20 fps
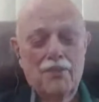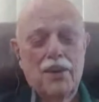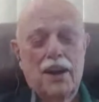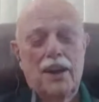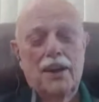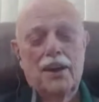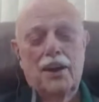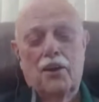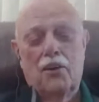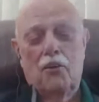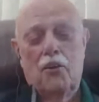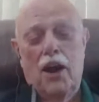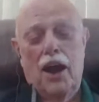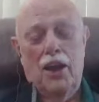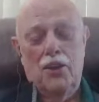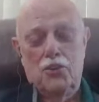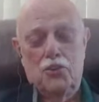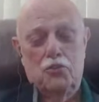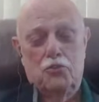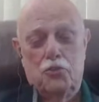I've got a
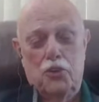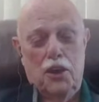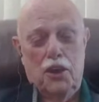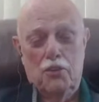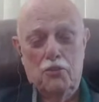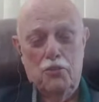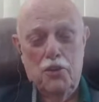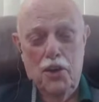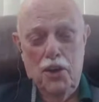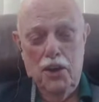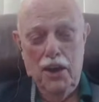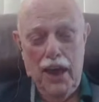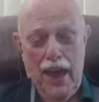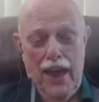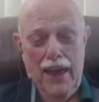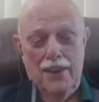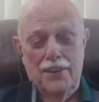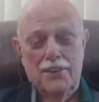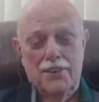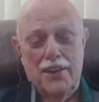garage full of
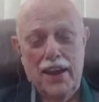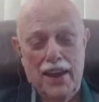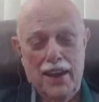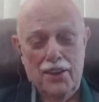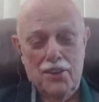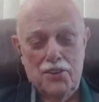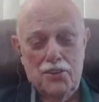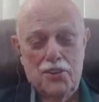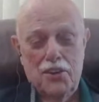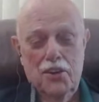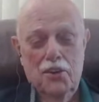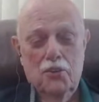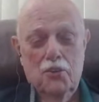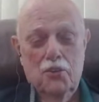antennas,